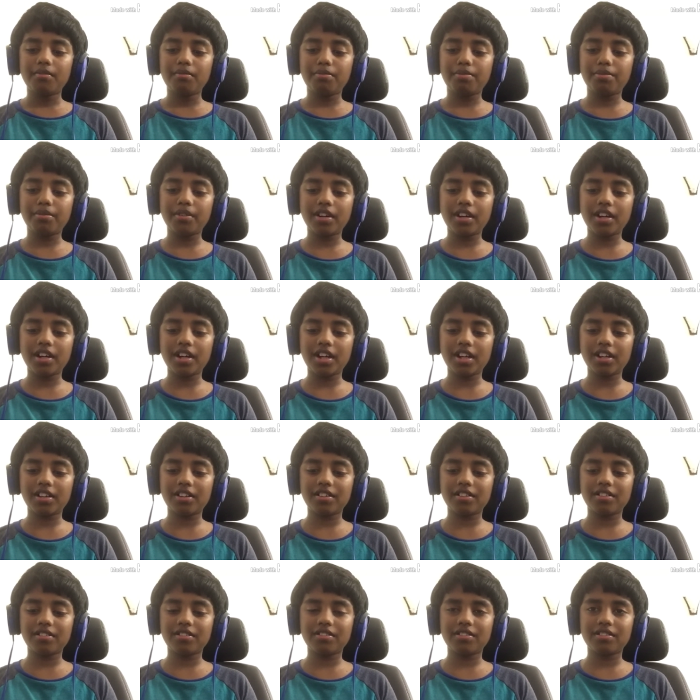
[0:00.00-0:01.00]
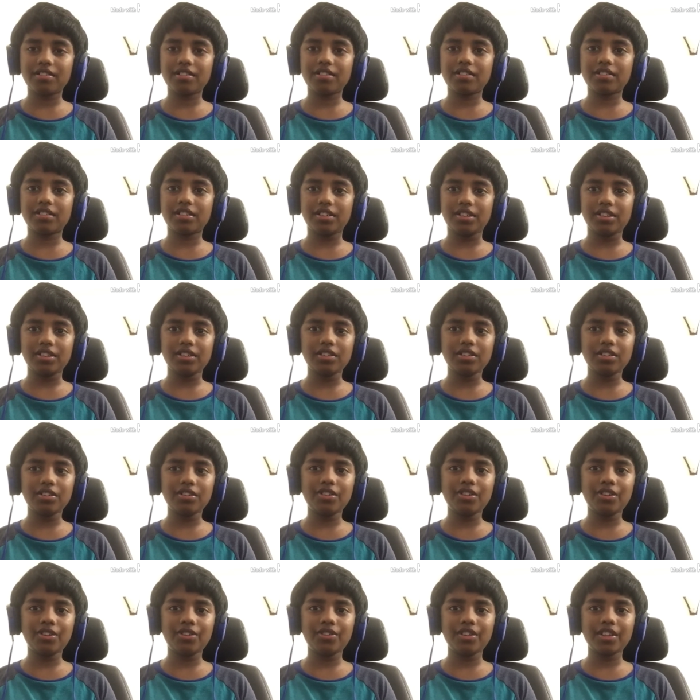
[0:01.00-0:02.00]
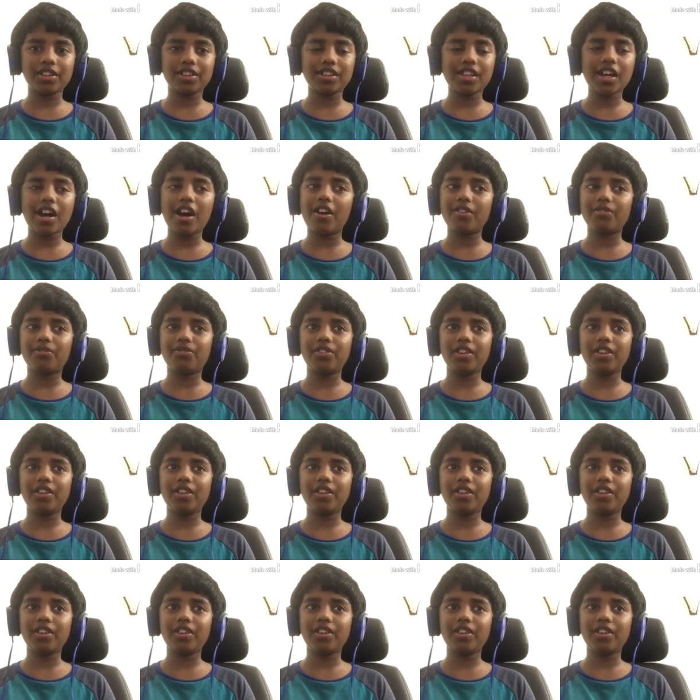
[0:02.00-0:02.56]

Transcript: but you without